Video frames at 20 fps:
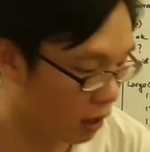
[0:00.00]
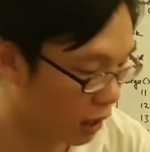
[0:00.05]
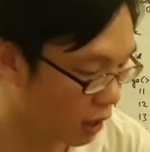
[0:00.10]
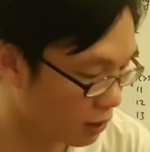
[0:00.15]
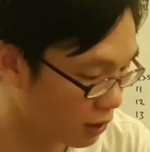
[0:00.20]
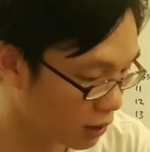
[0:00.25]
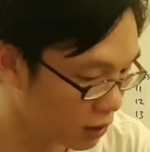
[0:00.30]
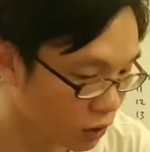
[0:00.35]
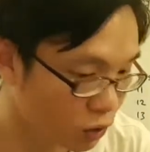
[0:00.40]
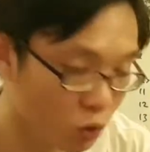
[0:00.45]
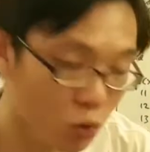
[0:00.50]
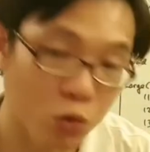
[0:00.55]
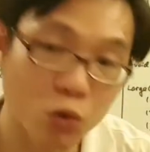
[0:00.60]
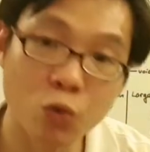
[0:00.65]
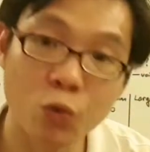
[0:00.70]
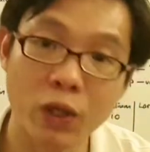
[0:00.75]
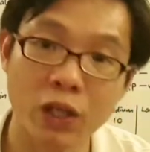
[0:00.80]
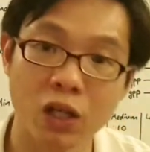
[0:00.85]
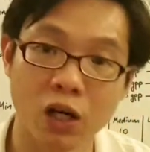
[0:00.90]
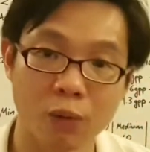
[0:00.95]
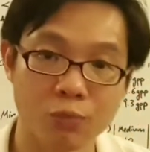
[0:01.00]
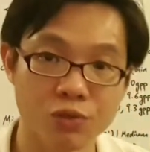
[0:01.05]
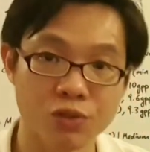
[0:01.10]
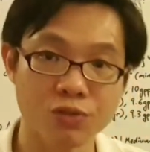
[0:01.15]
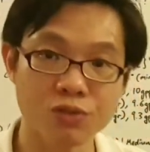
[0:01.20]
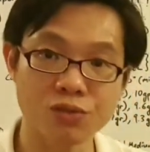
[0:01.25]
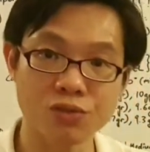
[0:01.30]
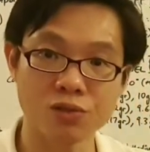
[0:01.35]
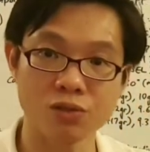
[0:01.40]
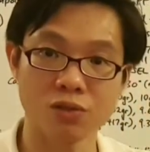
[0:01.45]
another two weight
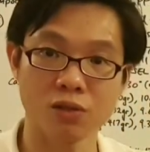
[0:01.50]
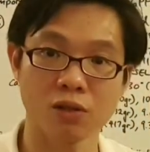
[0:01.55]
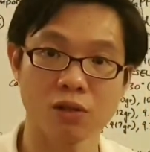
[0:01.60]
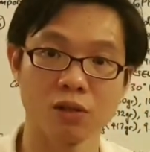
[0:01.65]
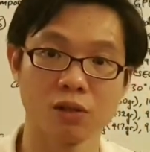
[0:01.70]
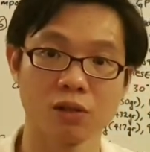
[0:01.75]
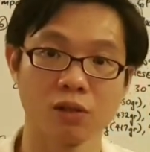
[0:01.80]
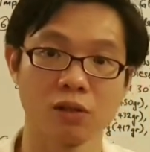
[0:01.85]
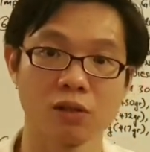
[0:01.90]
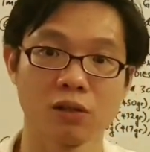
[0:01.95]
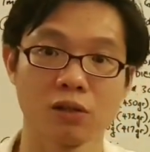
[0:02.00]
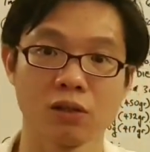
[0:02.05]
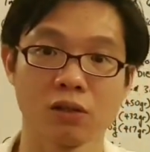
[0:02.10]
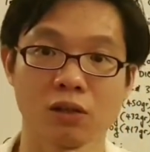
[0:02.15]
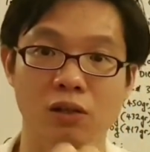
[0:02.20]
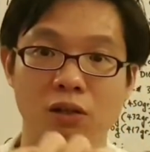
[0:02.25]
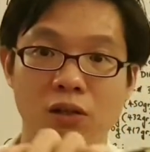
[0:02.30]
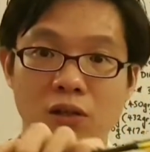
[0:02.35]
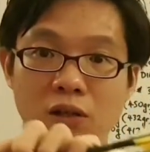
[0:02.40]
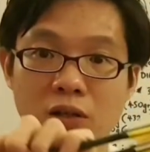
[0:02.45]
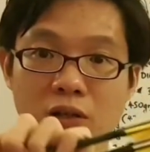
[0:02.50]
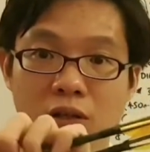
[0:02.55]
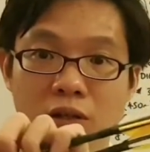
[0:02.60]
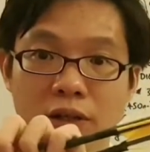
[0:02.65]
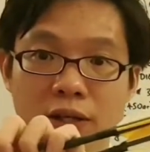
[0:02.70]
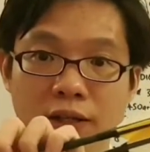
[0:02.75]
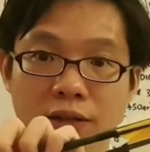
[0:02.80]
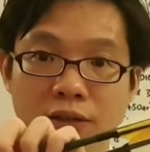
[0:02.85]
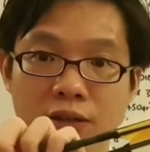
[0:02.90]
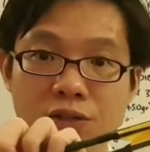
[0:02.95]
options,
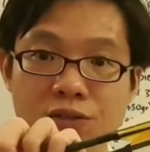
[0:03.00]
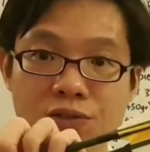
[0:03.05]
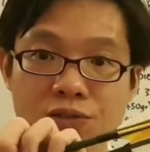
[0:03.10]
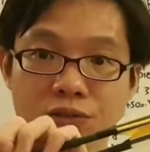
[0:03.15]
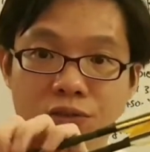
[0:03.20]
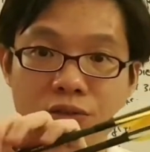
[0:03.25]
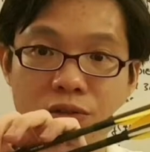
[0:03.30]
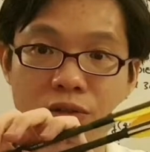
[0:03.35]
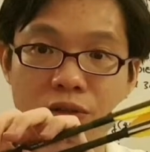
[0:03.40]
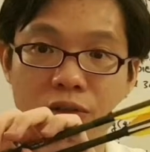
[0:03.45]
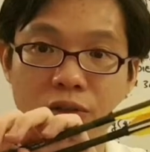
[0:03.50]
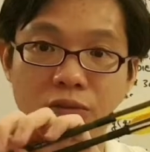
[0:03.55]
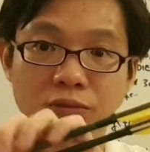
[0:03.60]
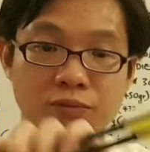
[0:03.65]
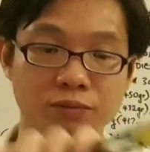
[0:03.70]
like this.